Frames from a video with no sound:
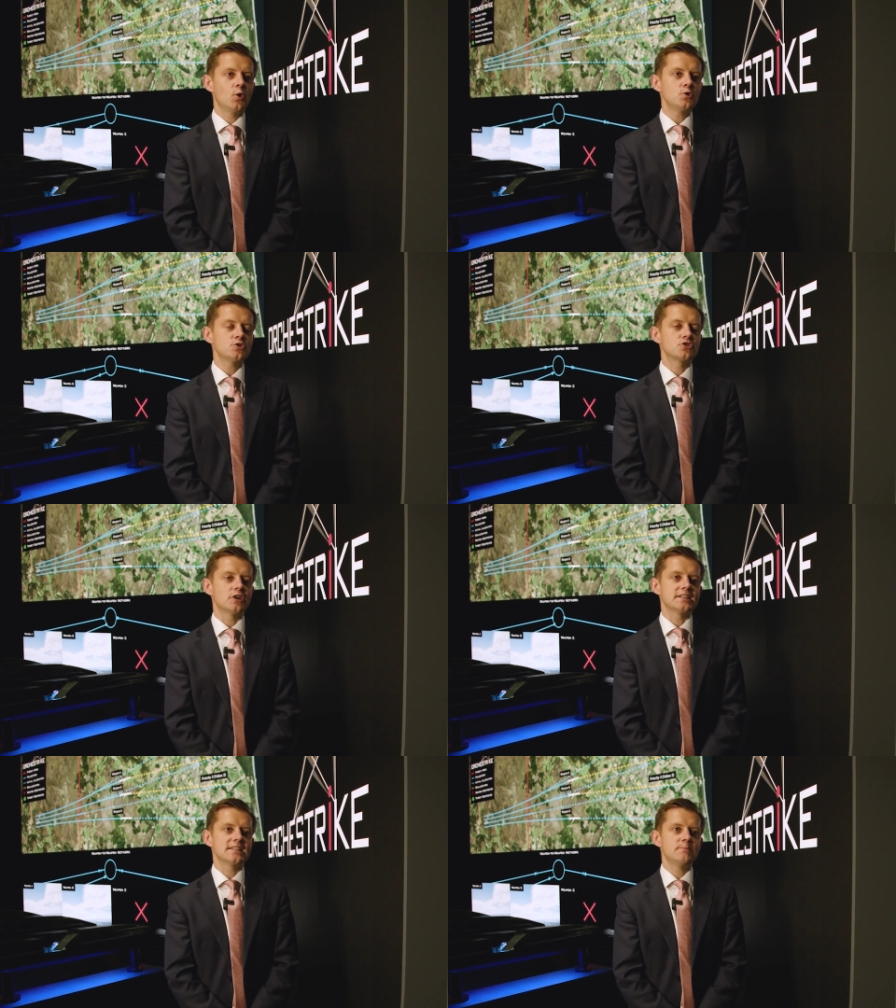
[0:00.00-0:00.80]

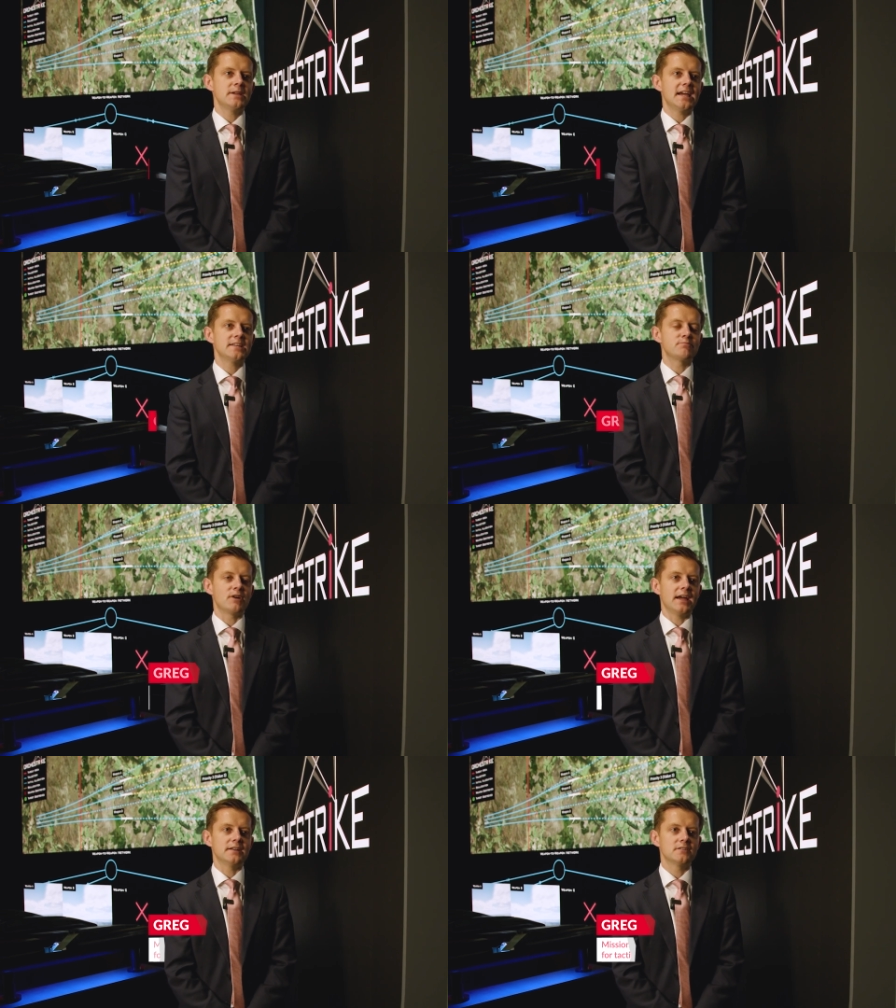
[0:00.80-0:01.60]
Orchestrike is MBDA's
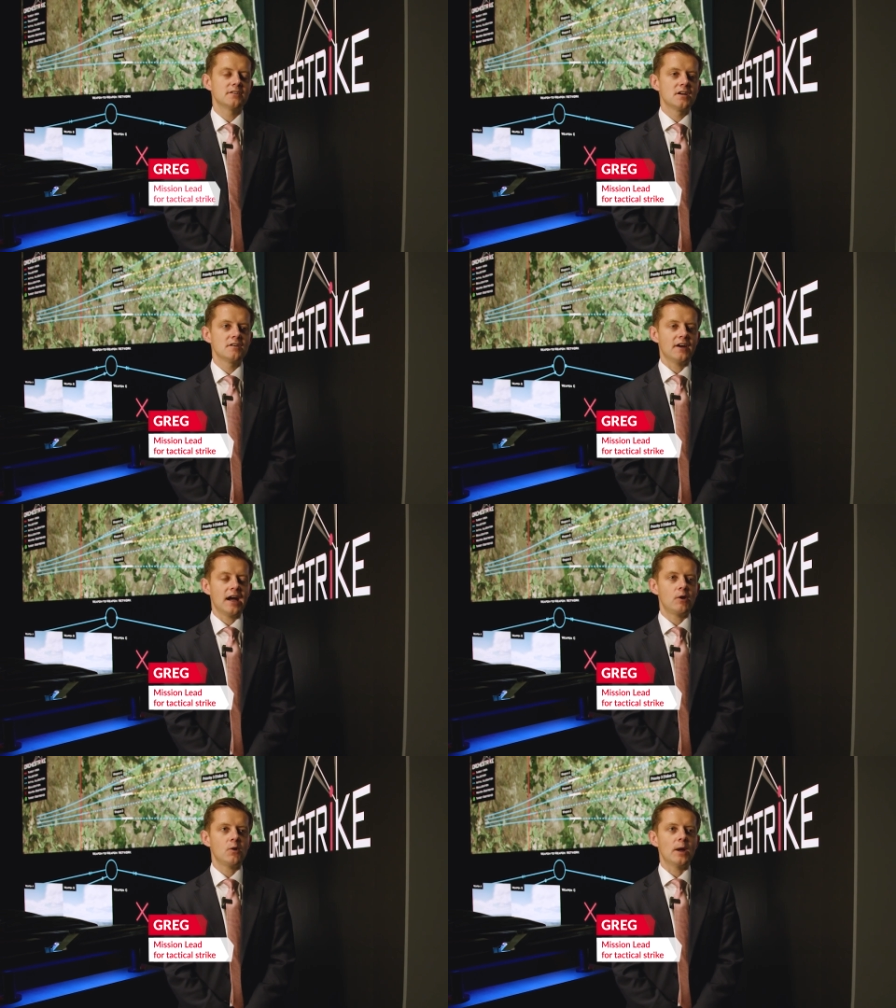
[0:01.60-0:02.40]
brand for
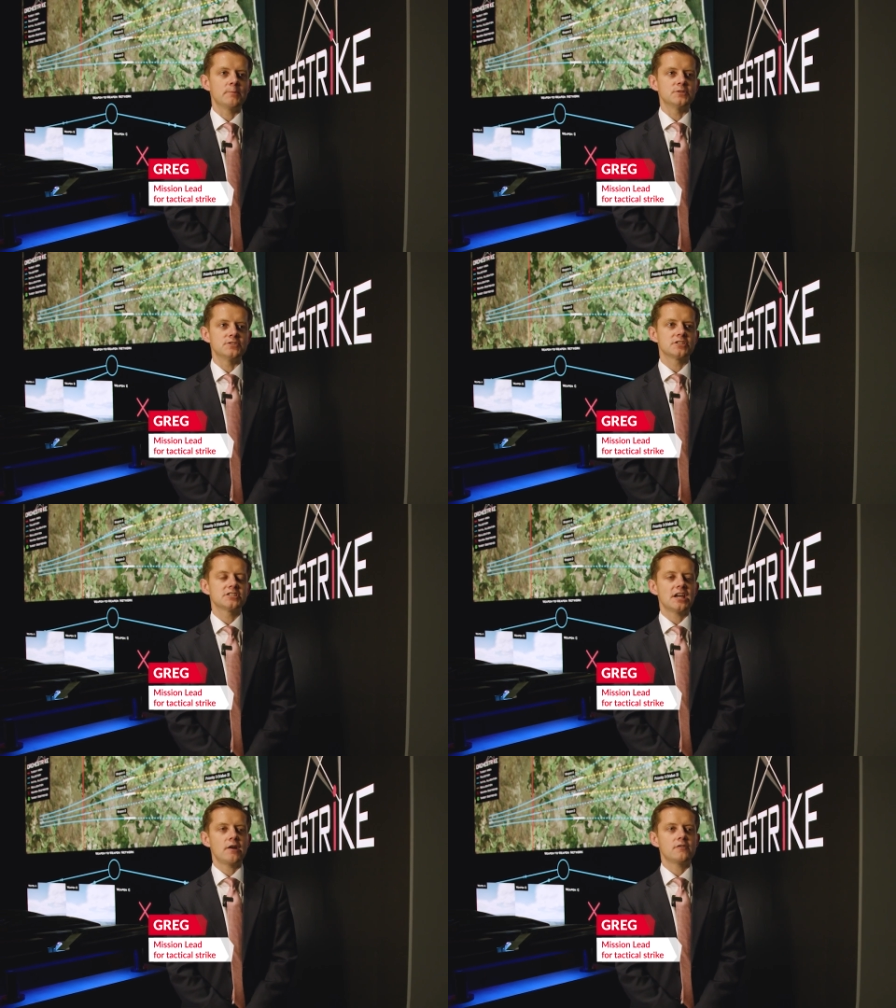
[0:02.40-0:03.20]
how our weapons
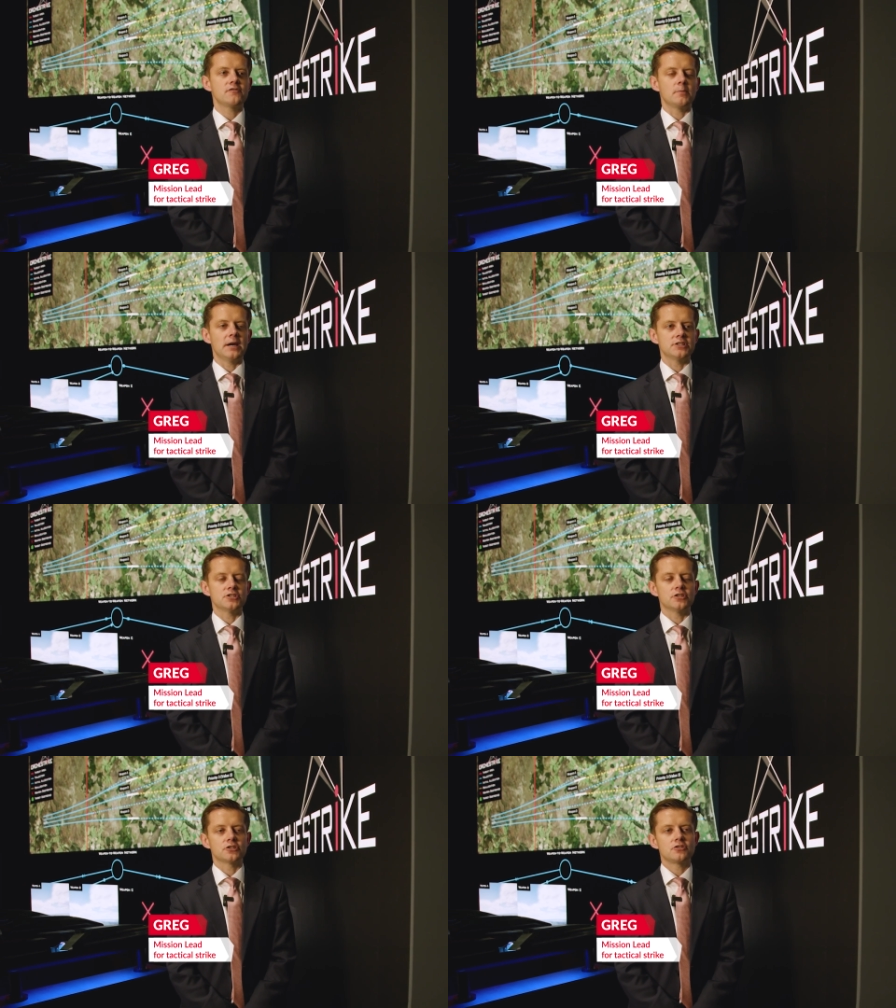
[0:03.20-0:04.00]
share
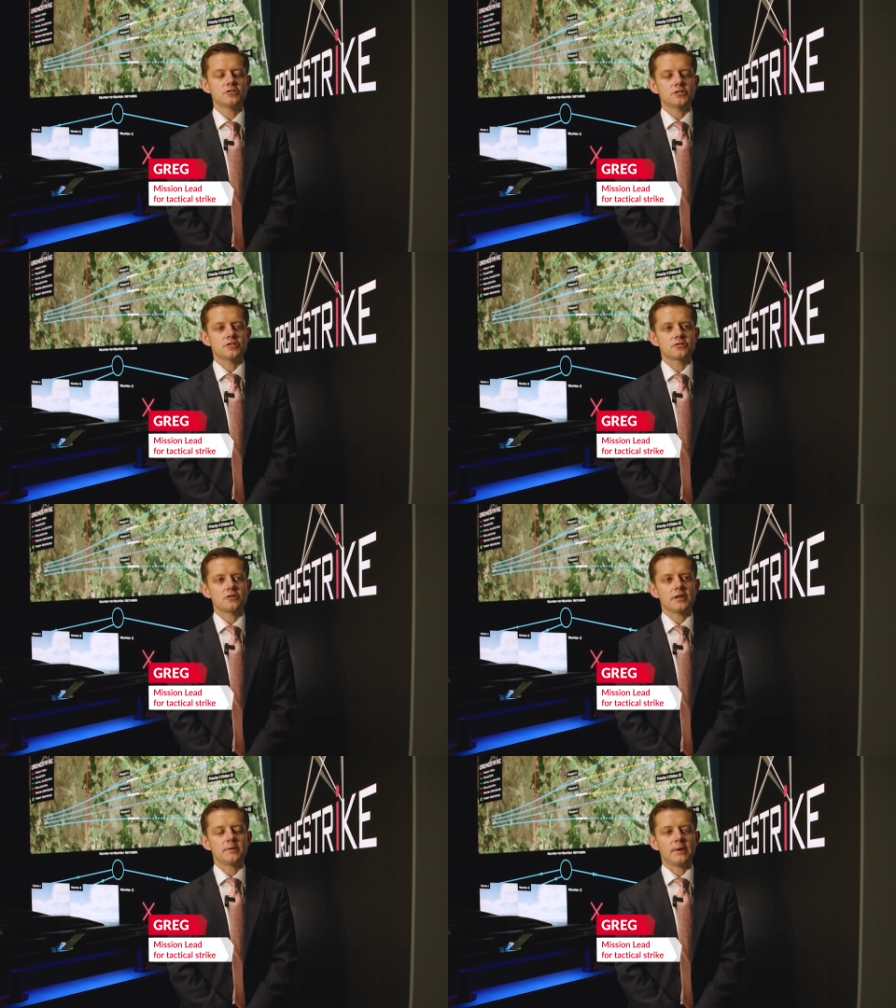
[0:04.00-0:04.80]
information across a
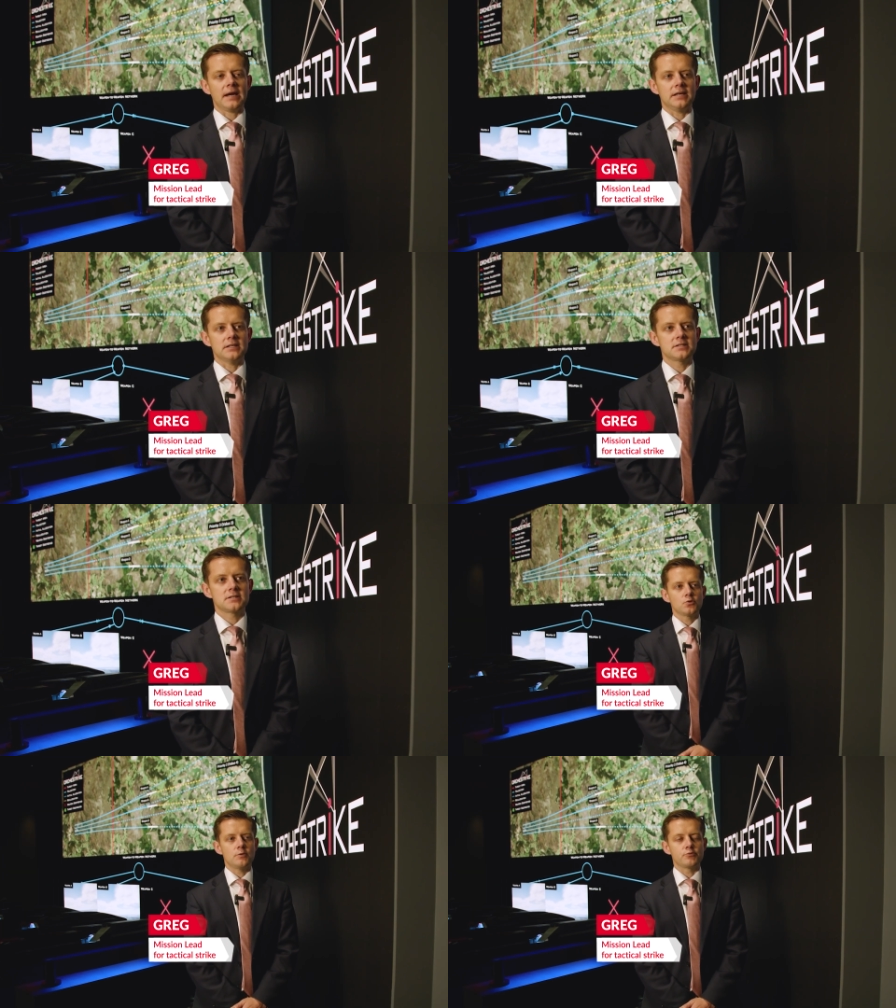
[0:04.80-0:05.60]
strike package
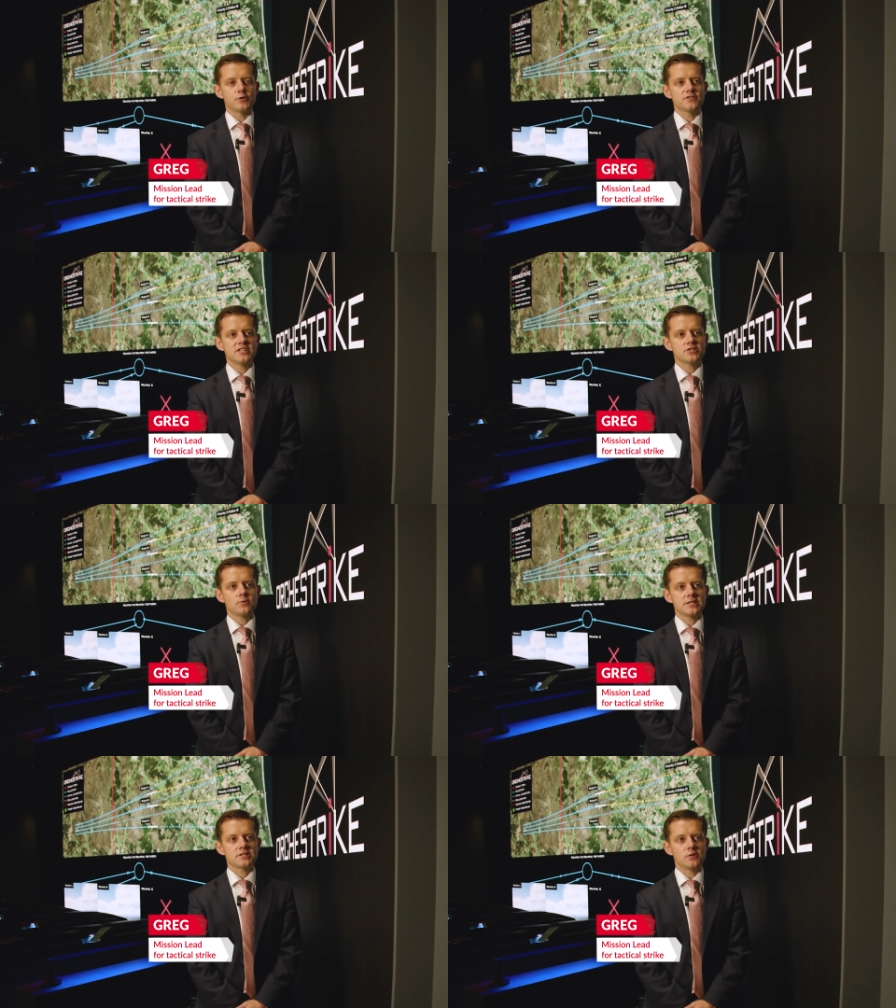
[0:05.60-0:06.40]
to improve
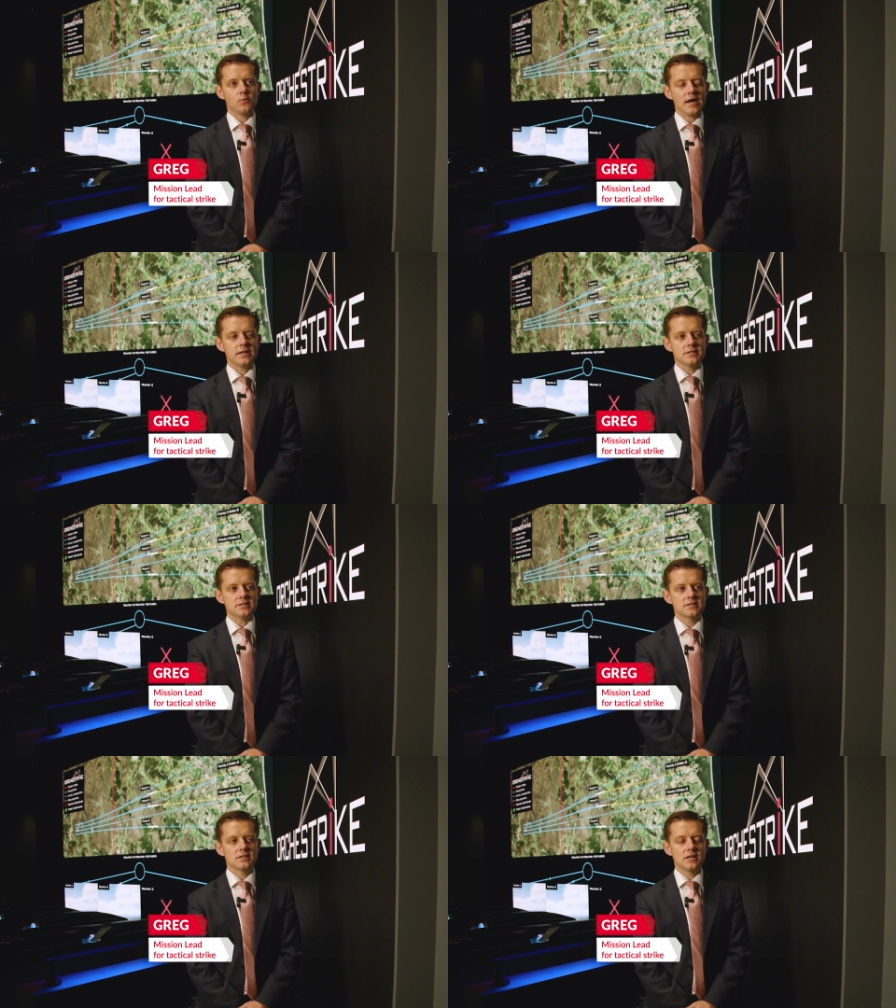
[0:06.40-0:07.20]
situational
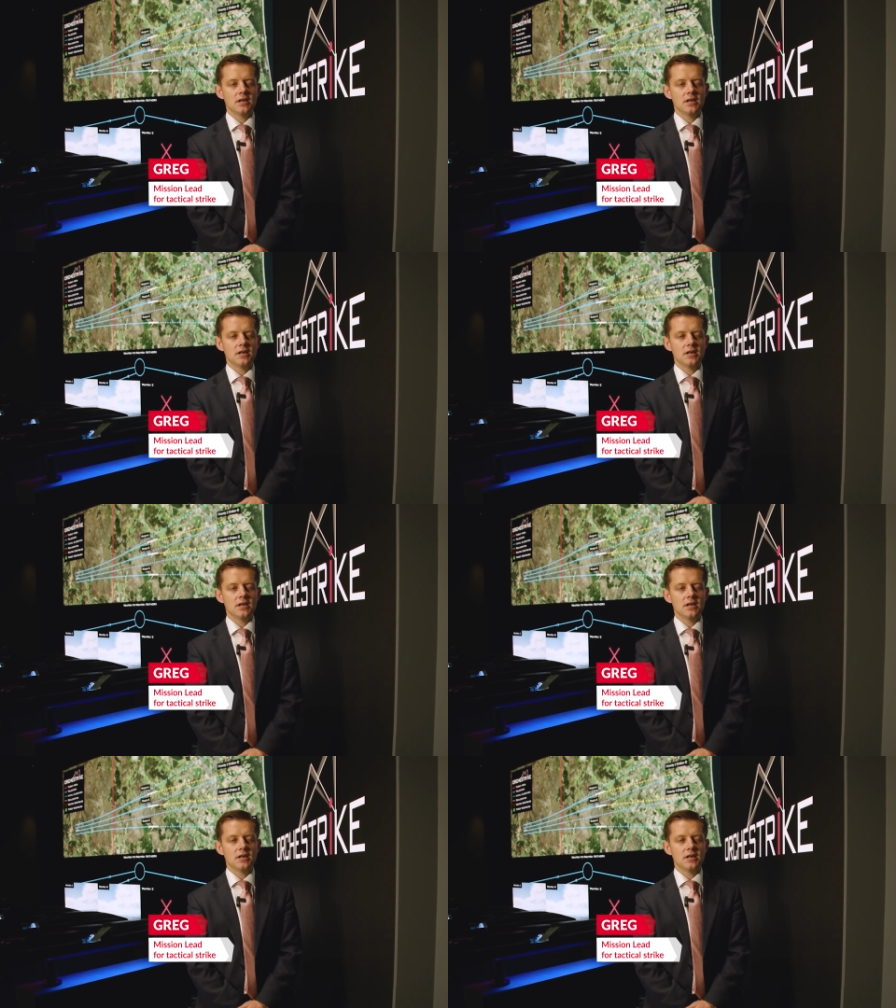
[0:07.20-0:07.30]
awareness